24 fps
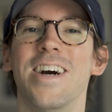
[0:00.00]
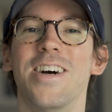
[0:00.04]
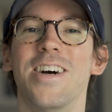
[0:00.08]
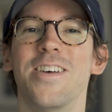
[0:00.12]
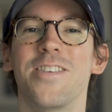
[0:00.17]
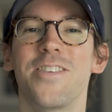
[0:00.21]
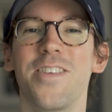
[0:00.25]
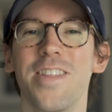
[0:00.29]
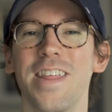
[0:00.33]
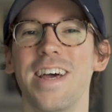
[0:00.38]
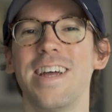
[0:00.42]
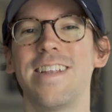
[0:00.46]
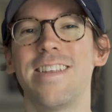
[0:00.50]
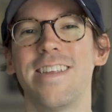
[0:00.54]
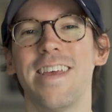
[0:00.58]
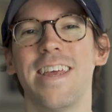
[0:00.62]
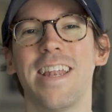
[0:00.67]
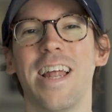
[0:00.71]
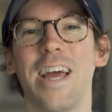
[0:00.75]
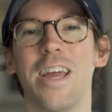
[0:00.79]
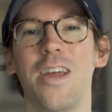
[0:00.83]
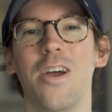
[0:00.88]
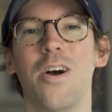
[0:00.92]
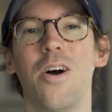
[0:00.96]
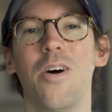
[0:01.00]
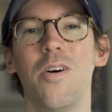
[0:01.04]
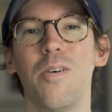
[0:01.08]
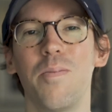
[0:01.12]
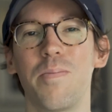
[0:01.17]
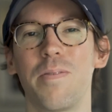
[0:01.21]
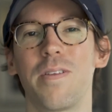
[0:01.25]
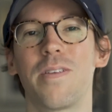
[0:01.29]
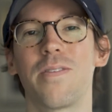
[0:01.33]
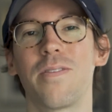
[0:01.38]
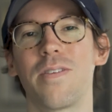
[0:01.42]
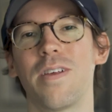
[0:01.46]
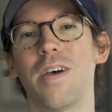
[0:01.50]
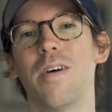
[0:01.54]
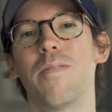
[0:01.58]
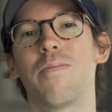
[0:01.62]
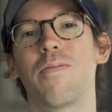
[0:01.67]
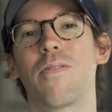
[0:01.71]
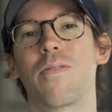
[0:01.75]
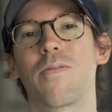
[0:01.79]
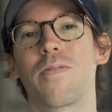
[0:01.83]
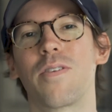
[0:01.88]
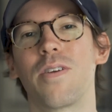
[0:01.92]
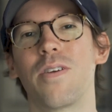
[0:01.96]
So that's it. I hope this was
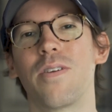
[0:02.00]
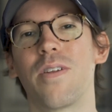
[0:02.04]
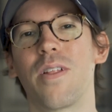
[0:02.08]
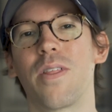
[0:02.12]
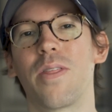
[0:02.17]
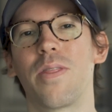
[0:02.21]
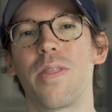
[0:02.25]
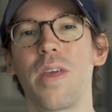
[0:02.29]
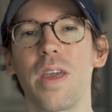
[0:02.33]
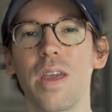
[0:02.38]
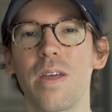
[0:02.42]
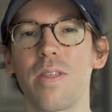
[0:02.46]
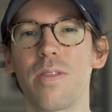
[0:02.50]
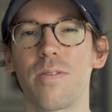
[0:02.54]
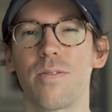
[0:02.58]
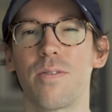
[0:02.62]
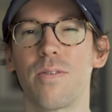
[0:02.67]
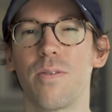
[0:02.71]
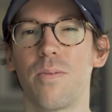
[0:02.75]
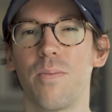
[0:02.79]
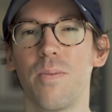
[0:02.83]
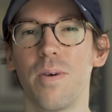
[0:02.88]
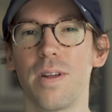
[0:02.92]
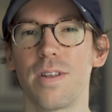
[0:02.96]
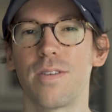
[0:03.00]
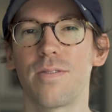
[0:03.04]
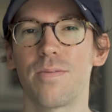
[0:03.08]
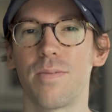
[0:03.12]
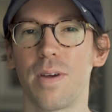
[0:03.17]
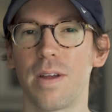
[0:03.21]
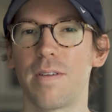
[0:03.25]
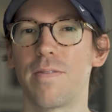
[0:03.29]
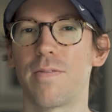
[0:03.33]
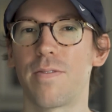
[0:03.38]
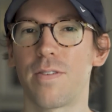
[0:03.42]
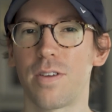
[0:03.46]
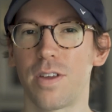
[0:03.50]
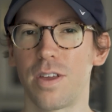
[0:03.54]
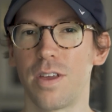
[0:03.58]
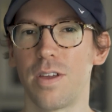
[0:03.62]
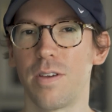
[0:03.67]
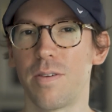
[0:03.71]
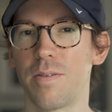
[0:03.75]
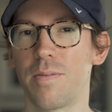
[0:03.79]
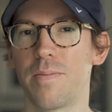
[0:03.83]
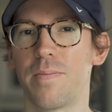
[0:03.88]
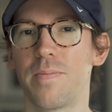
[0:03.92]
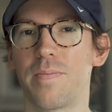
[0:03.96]
helpful for you to think through what's right for
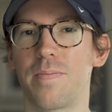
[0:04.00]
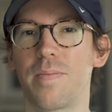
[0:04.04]
you.